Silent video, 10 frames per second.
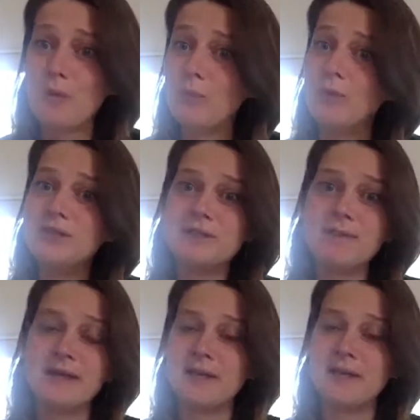We just
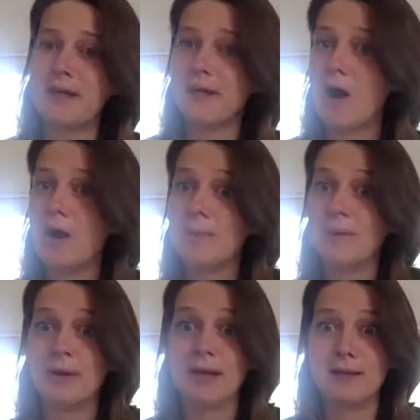made a hyper
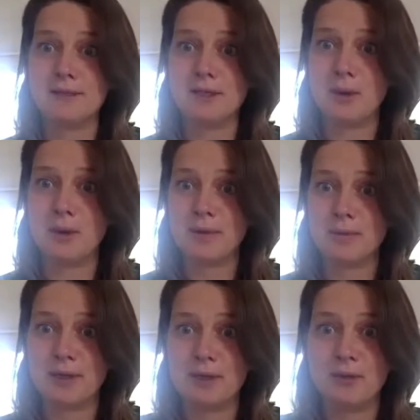reality opera
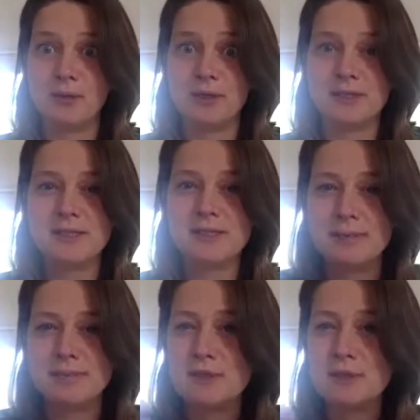where the audience
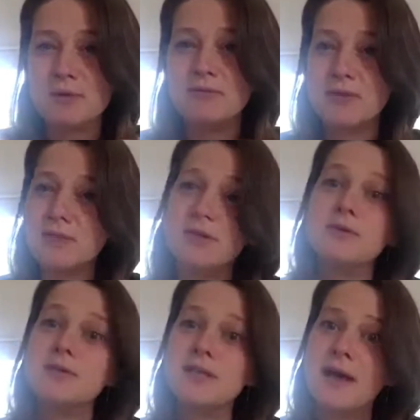steps into a physical
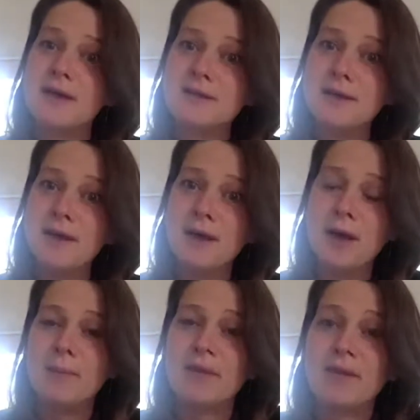set,
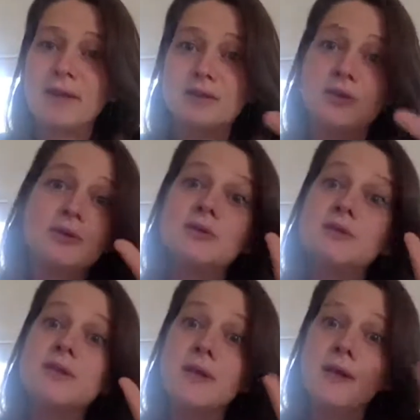but then
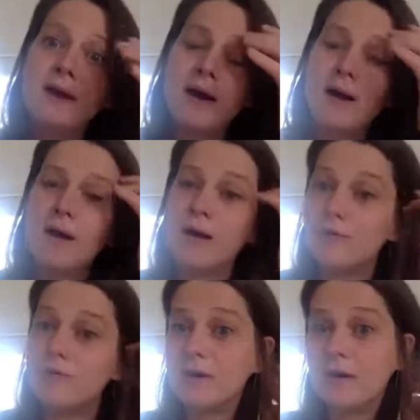dons
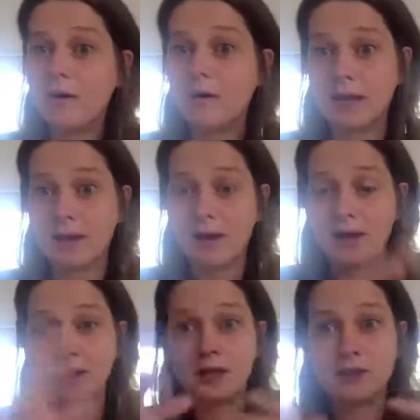VR gear
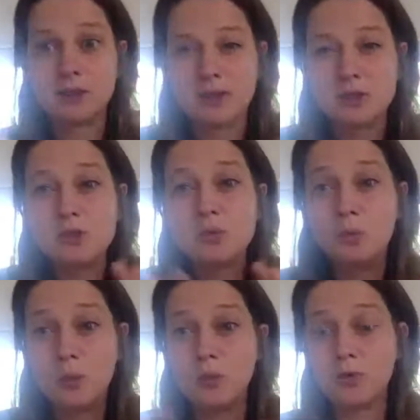and gets
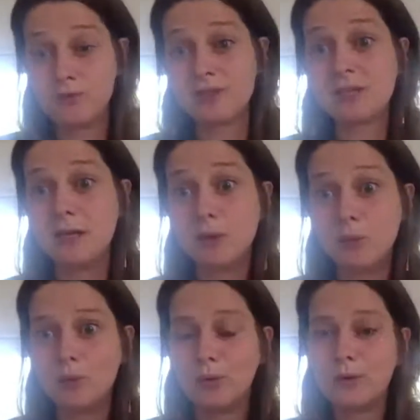to physically
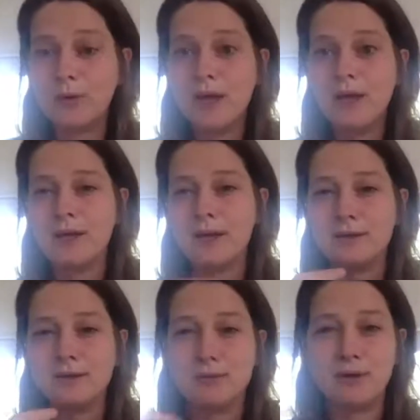walk
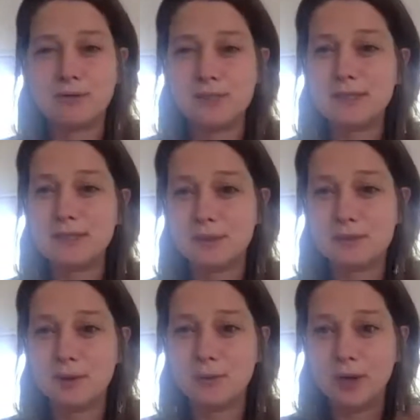into a
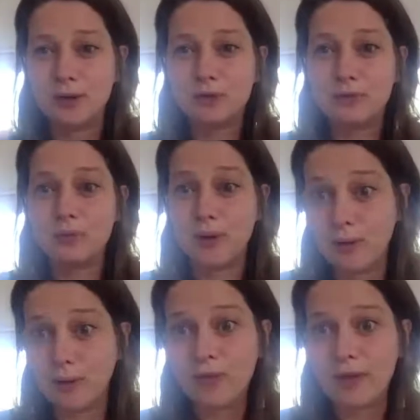multi-sensory world
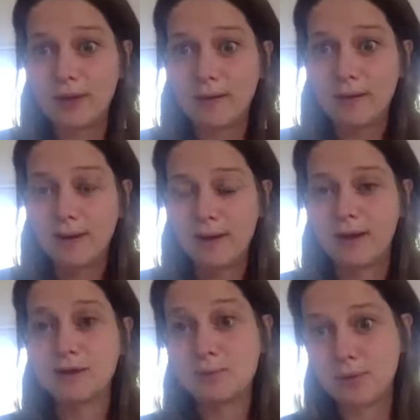while they're
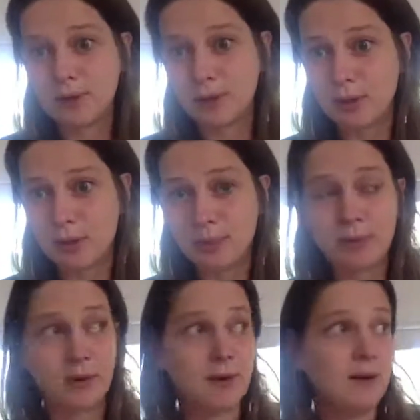exploring the
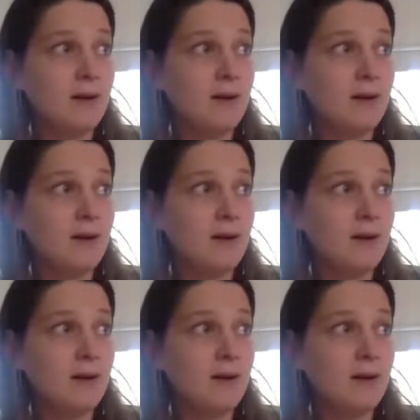opera.